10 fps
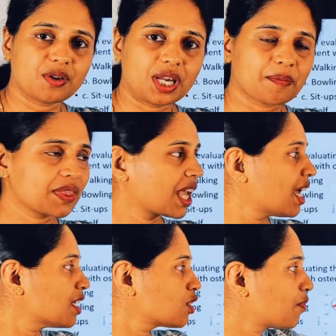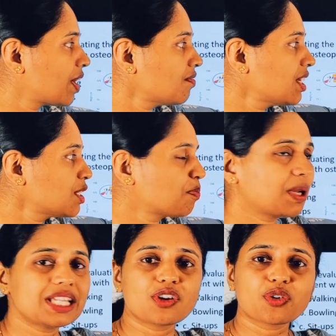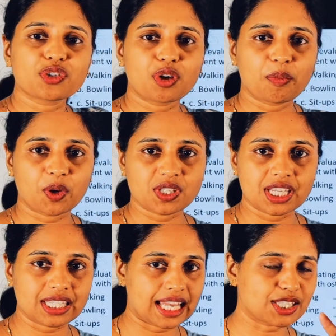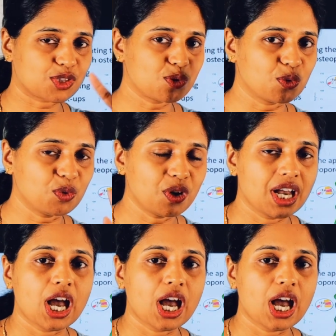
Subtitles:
Okay, so when we split osteoporosis as two,